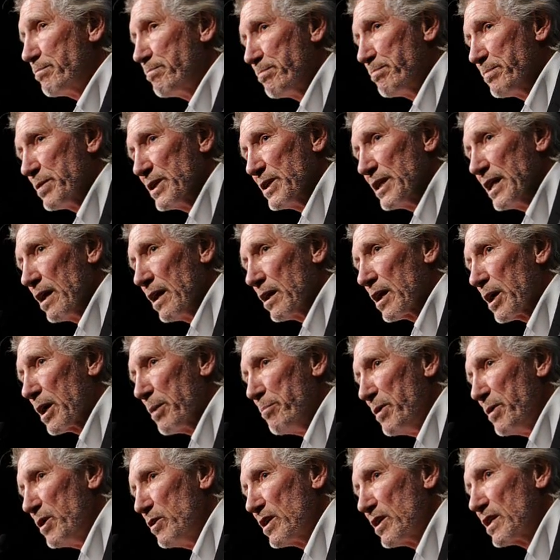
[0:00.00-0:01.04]
pretty
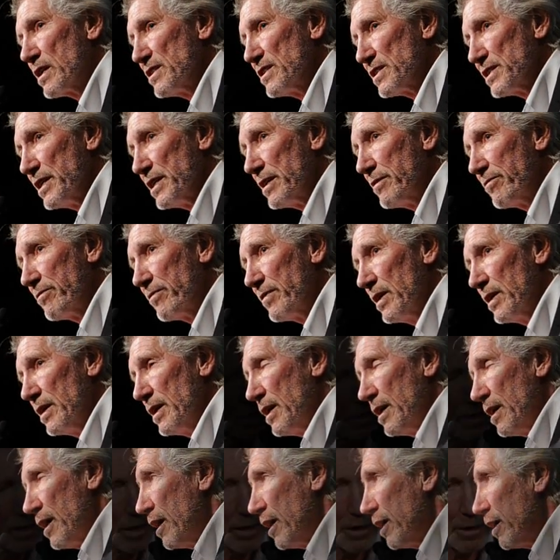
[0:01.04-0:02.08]
uncommunicative,
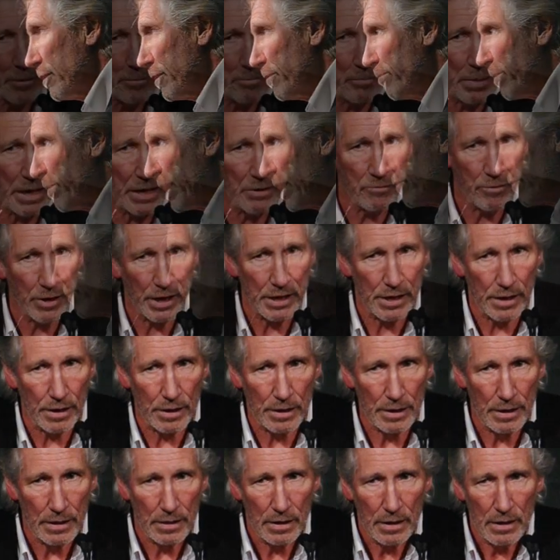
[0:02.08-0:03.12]

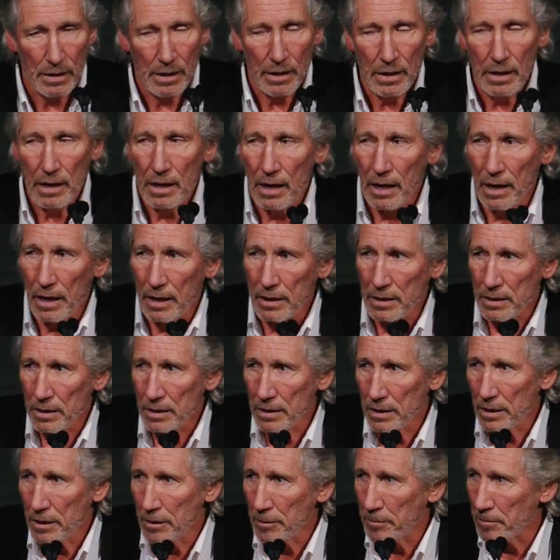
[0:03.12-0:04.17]
bedridden,
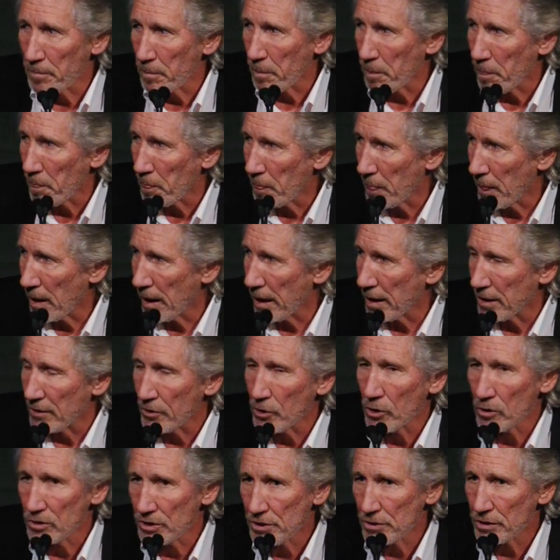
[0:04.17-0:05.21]
and
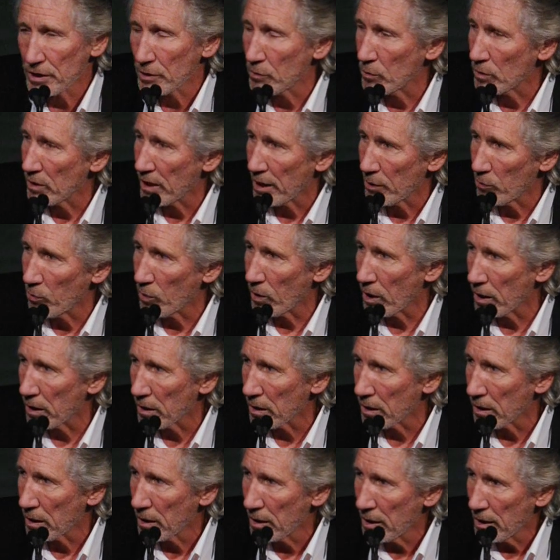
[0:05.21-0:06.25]
not doing all that
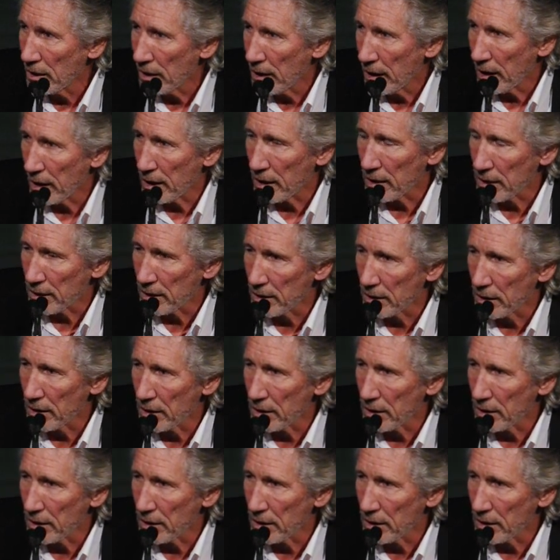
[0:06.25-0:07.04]
well. And